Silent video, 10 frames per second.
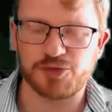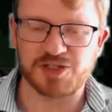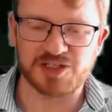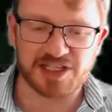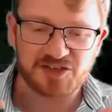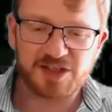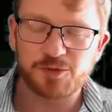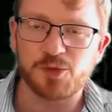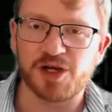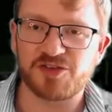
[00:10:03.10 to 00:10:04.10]
And it gets
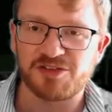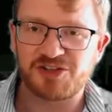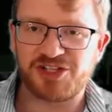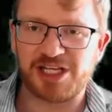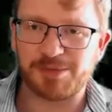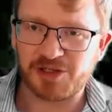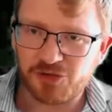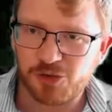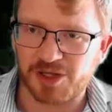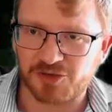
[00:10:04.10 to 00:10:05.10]
even worse, they're actually hit by
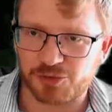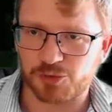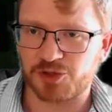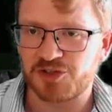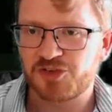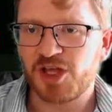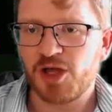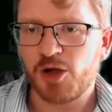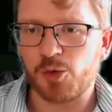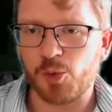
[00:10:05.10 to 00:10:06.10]
two asteroids,
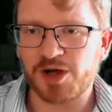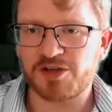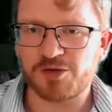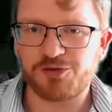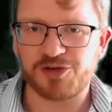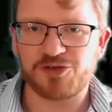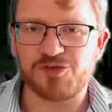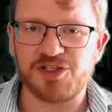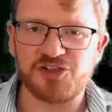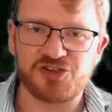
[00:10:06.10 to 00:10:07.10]
one at the front
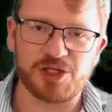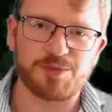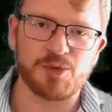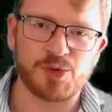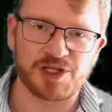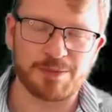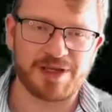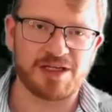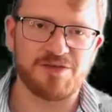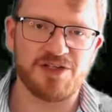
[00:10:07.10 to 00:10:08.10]
of each ship and one at the
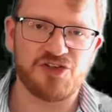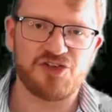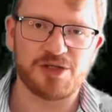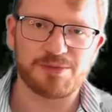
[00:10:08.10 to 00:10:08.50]
back of each ship.